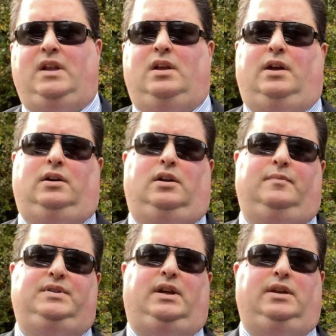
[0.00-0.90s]
And I'll
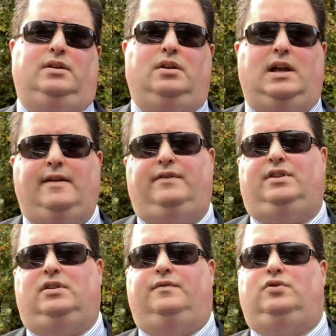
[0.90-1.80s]
update
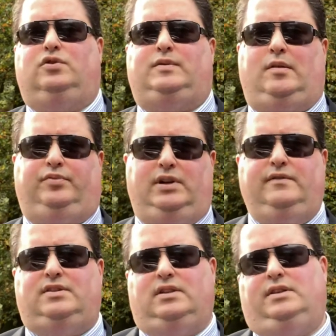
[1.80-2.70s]
everything I've talked about
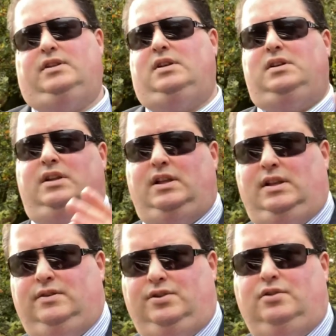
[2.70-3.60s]
previously
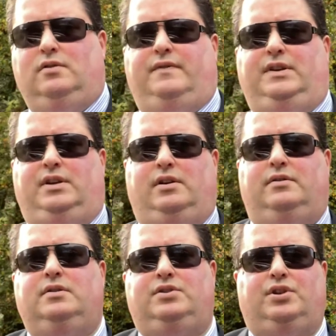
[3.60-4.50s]
in the newer video,
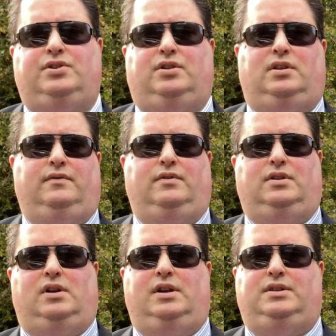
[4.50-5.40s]
just to give you an
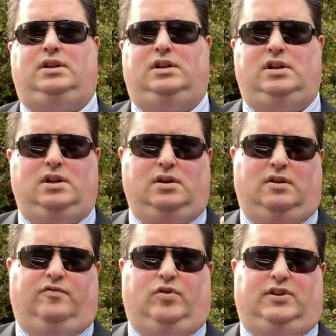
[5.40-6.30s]
idea
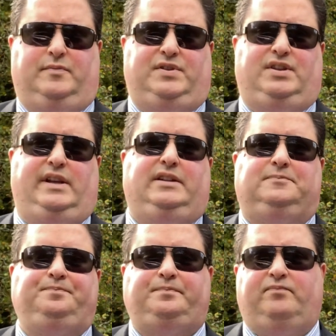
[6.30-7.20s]
of what I'm seeing.
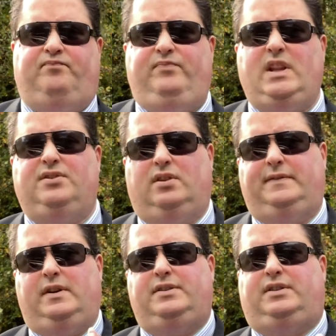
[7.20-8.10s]
So the
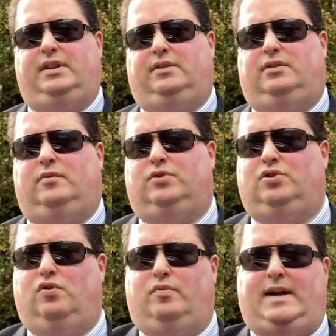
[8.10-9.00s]
first thing that I'm going to
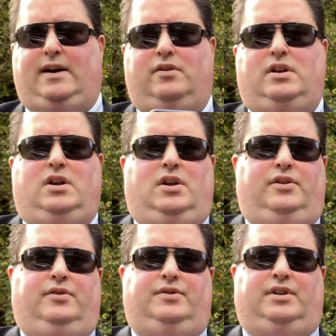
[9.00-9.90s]
talk about
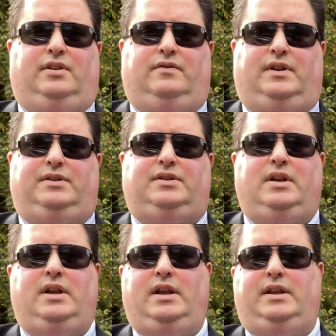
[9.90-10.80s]
using this
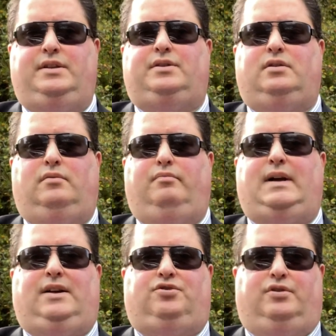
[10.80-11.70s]
is
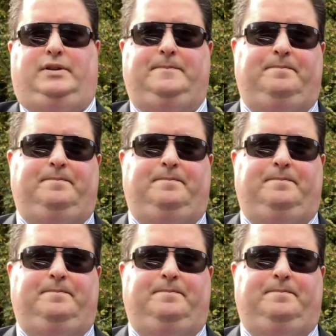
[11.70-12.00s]
battery.